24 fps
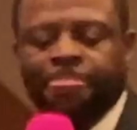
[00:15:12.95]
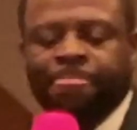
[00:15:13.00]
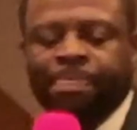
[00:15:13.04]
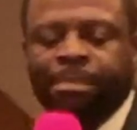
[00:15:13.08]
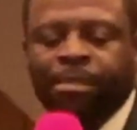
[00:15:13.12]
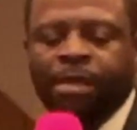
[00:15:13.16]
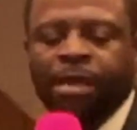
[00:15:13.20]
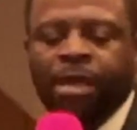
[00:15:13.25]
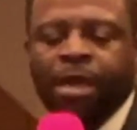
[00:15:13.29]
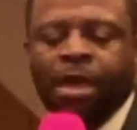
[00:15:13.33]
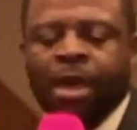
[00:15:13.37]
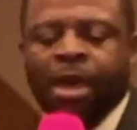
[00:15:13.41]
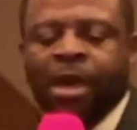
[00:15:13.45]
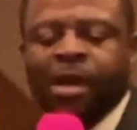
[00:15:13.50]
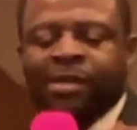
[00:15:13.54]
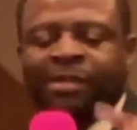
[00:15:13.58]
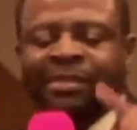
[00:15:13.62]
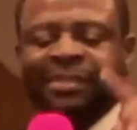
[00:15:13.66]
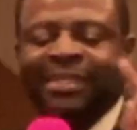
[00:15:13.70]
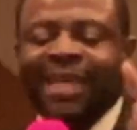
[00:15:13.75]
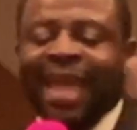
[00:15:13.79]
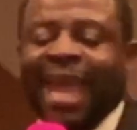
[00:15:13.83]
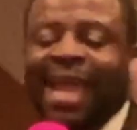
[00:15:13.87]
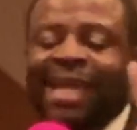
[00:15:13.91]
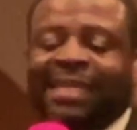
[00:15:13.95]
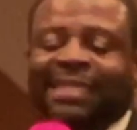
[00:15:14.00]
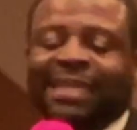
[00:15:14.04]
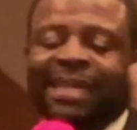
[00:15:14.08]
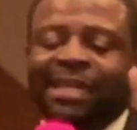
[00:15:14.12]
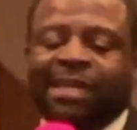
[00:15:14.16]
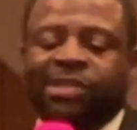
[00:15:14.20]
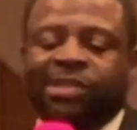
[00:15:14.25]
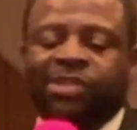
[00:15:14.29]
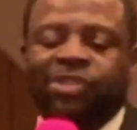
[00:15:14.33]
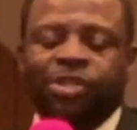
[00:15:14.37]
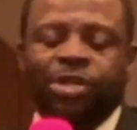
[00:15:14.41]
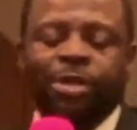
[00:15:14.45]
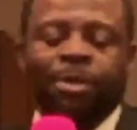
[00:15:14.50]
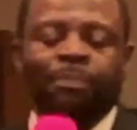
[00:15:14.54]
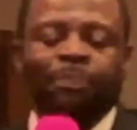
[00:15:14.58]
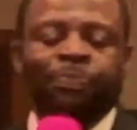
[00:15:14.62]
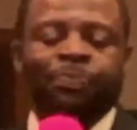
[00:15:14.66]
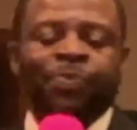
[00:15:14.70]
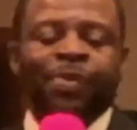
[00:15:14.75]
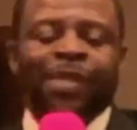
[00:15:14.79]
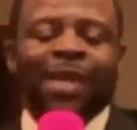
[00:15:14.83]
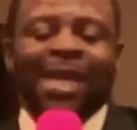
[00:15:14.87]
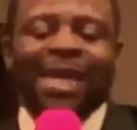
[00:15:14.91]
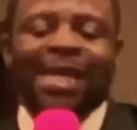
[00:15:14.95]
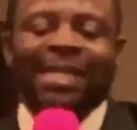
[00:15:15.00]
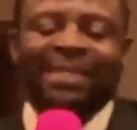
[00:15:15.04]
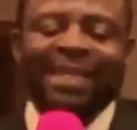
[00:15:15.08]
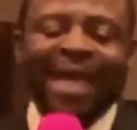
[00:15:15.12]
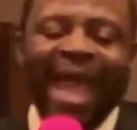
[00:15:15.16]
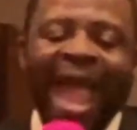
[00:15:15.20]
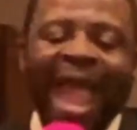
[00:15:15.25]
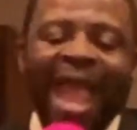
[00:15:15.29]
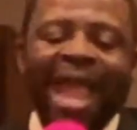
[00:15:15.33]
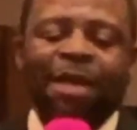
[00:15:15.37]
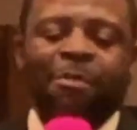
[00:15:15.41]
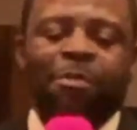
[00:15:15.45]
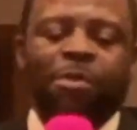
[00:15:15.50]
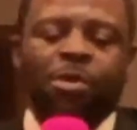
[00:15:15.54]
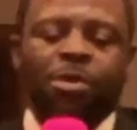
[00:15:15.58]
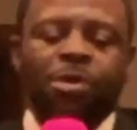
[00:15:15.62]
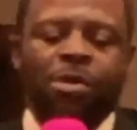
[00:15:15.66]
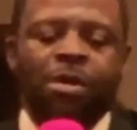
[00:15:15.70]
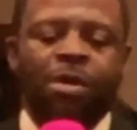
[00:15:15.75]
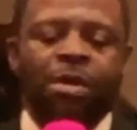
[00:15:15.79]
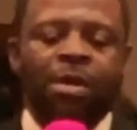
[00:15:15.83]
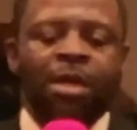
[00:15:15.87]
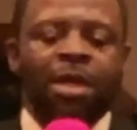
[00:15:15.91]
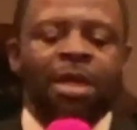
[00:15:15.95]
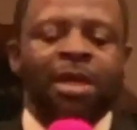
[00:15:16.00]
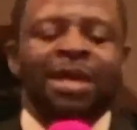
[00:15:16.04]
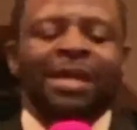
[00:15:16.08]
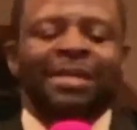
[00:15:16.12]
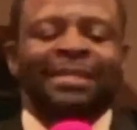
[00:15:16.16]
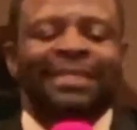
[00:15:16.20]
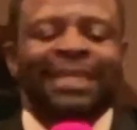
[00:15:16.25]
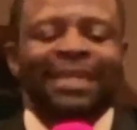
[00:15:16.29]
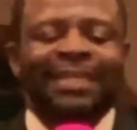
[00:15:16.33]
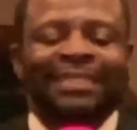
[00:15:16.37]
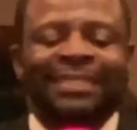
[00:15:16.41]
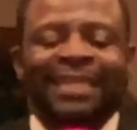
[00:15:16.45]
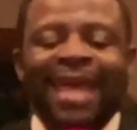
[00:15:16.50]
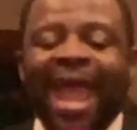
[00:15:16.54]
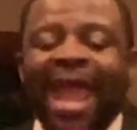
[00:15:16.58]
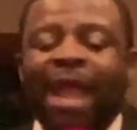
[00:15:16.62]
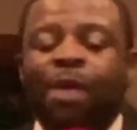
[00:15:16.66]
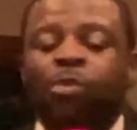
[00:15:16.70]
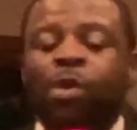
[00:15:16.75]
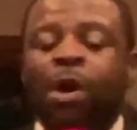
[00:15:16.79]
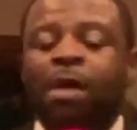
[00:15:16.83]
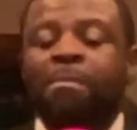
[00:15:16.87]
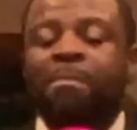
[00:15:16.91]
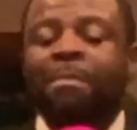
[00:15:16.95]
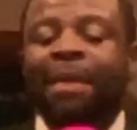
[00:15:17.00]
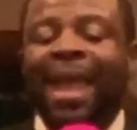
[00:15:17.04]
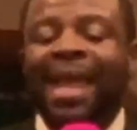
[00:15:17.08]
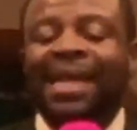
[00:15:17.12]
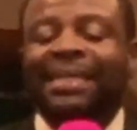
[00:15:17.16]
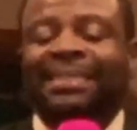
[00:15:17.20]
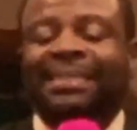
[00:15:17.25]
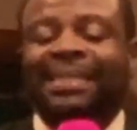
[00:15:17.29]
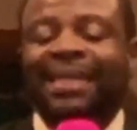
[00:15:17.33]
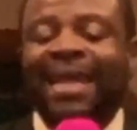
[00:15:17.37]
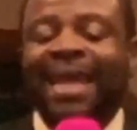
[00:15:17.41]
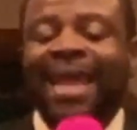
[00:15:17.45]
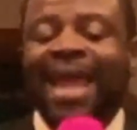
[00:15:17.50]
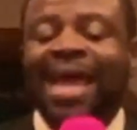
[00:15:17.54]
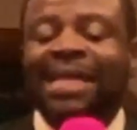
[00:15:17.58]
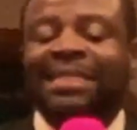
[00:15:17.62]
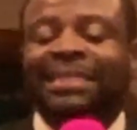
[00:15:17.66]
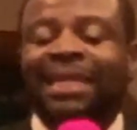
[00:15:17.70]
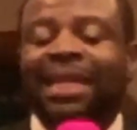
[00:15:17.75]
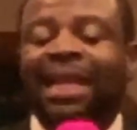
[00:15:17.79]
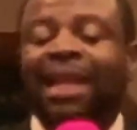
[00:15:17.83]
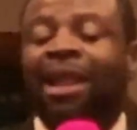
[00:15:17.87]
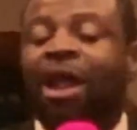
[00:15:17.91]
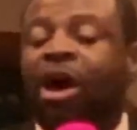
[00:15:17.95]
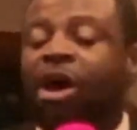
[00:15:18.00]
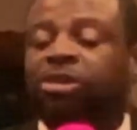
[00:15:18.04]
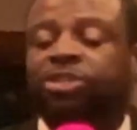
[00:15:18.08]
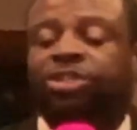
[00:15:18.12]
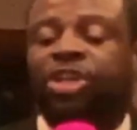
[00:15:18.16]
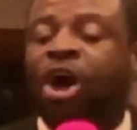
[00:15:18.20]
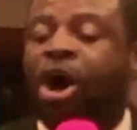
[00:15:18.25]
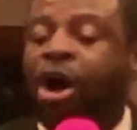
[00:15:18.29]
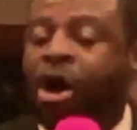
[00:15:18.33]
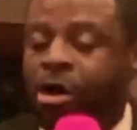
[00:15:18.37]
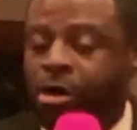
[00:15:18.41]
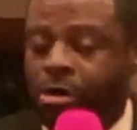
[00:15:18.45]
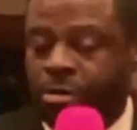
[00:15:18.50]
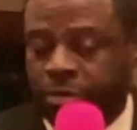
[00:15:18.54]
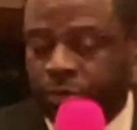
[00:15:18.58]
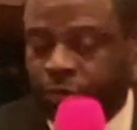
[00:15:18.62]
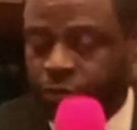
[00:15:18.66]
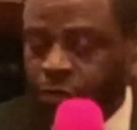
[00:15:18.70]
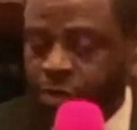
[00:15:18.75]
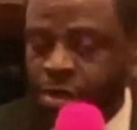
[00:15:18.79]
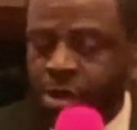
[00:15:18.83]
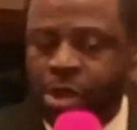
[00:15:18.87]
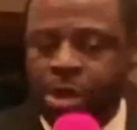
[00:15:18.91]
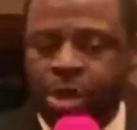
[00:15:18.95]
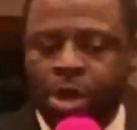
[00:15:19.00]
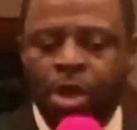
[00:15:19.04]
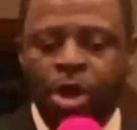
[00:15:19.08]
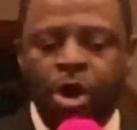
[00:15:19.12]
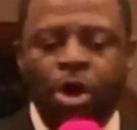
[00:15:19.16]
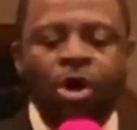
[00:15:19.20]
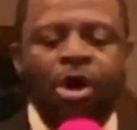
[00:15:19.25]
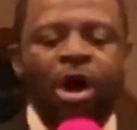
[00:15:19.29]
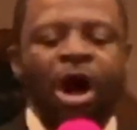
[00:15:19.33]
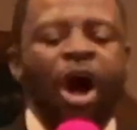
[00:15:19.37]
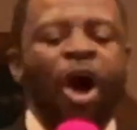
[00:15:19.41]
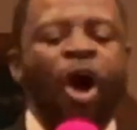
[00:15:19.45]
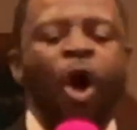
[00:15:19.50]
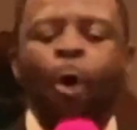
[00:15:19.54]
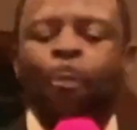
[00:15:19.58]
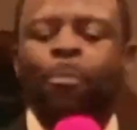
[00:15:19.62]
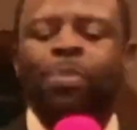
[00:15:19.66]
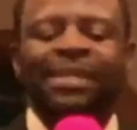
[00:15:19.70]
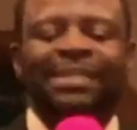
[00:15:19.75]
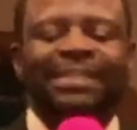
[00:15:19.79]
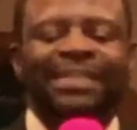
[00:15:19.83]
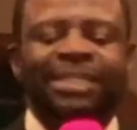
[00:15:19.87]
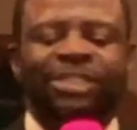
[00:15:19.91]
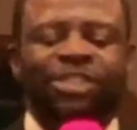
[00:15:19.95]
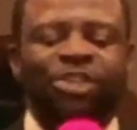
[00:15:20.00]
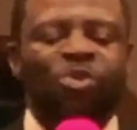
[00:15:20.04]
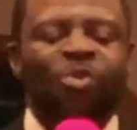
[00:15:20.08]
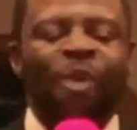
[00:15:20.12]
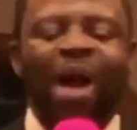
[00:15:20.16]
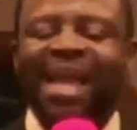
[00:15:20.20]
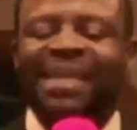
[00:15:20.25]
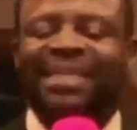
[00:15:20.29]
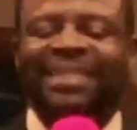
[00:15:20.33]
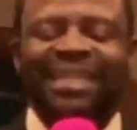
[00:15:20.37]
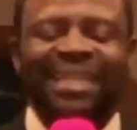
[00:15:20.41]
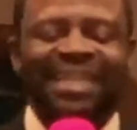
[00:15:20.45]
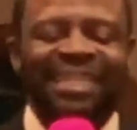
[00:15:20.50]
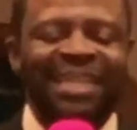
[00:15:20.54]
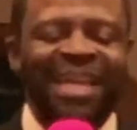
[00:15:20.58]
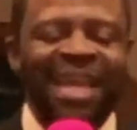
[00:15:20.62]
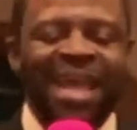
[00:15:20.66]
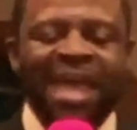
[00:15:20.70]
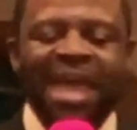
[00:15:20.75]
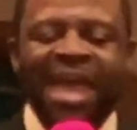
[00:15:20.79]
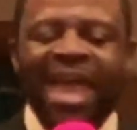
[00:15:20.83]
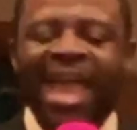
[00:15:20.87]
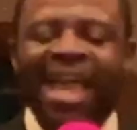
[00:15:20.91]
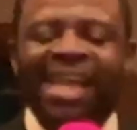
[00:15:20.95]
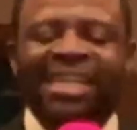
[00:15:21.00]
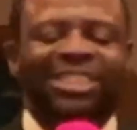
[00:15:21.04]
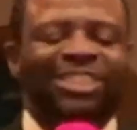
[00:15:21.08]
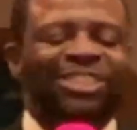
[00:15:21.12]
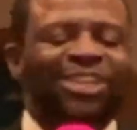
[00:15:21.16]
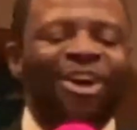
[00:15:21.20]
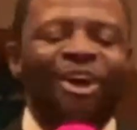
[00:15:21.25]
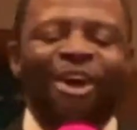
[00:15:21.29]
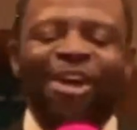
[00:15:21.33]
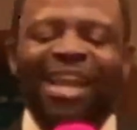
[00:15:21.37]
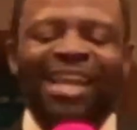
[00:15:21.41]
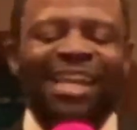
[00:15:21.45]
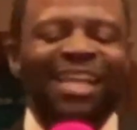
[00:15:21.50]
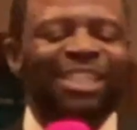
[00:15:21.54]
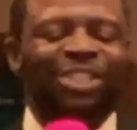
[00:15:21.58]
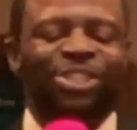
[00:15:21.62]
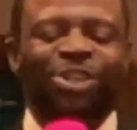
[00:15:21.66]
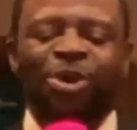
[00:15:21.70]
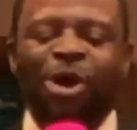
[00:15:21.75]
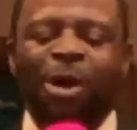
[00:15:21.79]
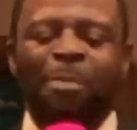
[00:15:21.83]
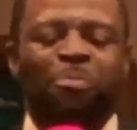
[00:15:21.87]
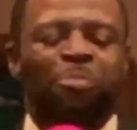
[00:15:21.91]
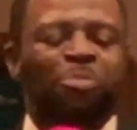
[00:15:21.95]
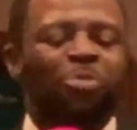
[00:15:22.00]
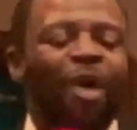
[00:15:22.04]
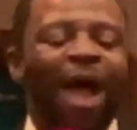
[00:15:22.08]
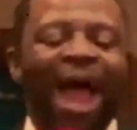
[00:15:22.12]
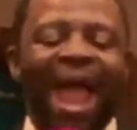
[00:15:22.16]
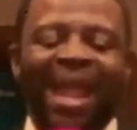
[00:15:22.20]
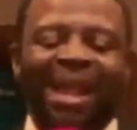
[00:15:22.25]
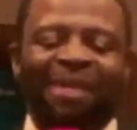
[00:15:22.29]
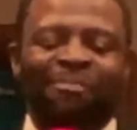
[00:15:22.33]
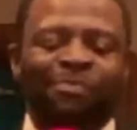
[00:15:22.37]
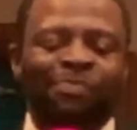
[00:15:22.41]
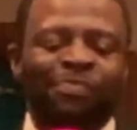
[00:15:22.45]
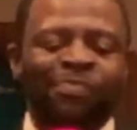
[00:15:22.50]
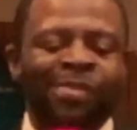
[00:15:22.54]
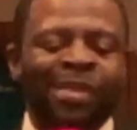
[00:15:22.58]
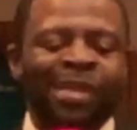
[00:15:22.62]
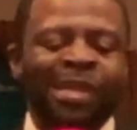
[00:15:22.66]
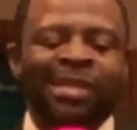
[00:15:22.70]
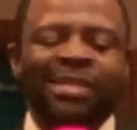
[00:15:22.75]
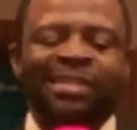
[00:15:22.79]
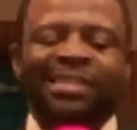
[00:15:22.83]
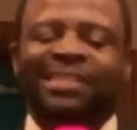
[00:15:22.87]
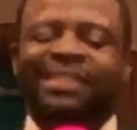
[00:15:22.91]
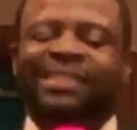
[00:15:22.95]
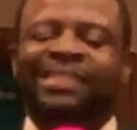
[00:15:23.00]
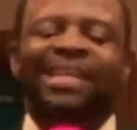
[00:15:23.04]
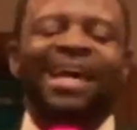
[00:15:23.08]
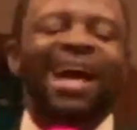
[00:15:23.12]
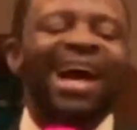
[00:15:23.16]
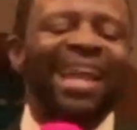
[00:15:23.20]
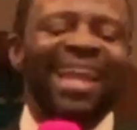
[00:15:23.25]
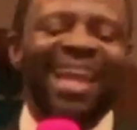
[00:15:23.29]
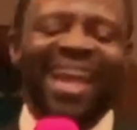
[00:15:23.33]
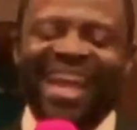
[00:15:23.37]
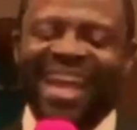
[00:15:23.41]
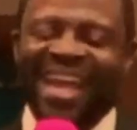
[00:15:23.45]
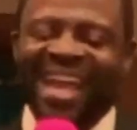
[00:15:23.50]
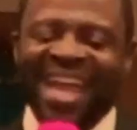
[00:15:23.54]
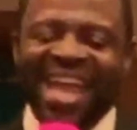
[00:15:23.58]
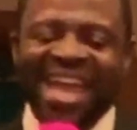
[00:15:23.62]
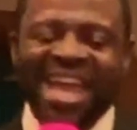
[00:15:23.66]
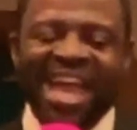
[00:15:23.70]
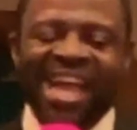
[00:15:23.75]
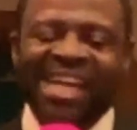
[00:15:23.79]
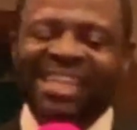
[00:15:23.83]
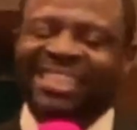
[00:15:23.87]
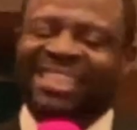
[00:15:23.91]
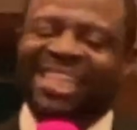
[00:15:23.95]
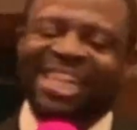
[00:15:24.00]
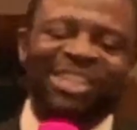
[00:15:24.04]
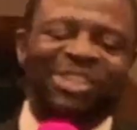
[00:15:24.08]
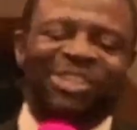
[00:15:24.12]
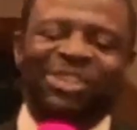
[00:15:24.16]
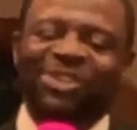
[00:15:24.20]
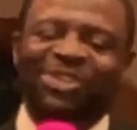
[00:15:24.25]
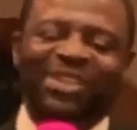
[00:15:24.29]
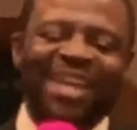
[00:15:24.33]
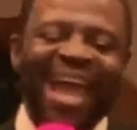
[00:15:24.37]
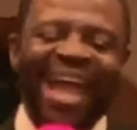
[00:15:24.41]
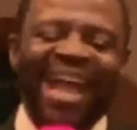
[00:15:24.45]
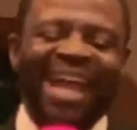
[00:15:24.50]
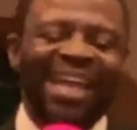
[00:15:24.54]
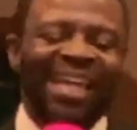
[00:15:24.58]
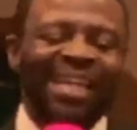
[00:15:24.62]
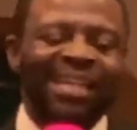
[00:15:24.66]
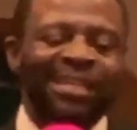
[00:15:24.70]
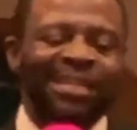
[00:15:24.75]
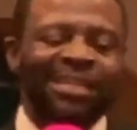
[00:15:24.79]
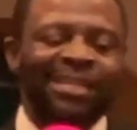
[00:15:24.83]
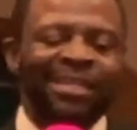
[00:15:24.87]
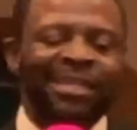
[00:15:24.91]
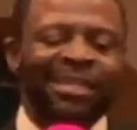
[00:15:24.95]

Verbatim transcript: on. Jesus is able to take what may see as a lost cause or a hopeless situation and turn it into a bright, sunny, and gentle day. Yeah.